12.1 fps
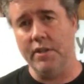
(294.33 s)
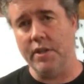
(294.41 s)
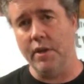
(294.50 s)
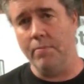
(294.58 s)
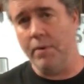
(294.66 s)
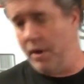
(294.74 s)

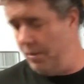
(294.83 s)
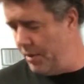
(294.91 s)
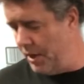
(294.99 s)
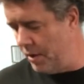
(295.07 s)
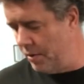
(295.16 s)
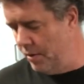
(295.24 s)
so pretty
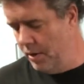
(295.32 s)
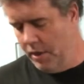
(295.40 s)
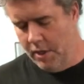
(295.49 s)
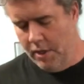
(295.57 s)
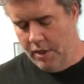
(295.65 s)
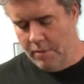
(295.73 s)
big
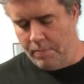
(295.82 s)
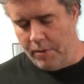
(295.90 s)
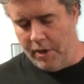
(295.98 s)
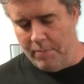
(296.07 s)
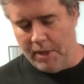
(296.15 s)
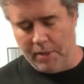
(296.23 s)

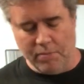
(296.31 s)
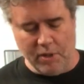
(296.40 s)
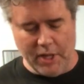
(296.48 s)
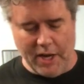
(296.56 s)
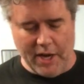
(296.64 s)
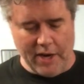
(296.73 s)

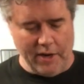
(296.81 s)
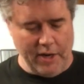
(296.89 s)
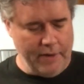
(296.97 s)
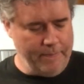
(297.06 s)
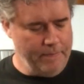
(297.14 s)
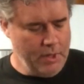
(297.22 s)
play
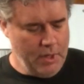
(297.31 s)
area.